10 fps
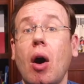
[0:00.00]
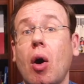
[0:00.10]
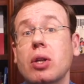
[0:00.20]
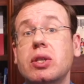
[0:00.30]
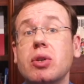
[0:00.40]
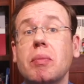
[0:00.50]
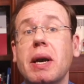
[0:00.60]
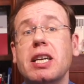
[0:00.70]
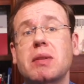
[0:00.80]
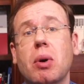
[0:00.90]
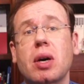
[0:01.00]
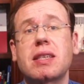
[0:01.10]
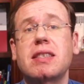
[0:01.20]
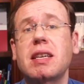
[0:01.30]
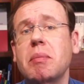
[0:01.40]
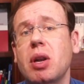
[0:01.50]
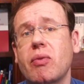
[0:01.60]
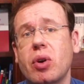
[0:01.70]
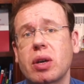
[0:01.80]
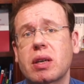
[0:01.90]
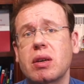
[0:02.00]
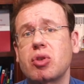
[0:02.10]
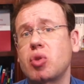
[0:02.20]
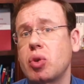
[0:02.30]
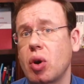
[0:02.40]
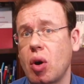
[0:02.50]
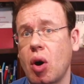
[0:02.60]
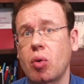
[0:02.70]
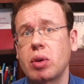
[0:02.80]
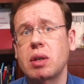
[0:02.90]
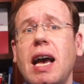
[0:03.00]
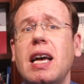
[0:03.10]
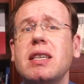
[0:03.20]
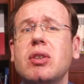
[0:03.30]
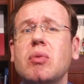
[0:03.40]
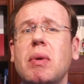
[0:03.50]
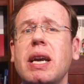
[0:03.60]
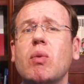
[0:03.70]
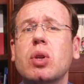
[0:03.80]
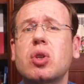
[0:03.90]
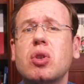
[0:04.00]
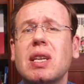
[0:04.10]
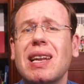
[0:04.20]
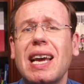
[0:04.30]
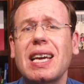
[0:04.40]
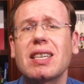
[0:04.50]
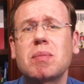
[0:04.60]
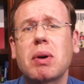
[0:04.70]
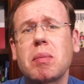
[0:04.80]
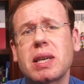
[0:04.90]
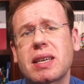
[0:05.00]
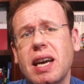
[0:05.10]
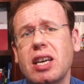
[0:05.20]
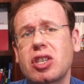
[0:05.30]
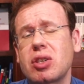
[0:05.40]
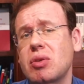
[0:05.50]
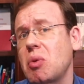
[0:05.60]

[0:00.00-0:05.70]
Also, you may spot similar work to your own, and you may want to delay its publication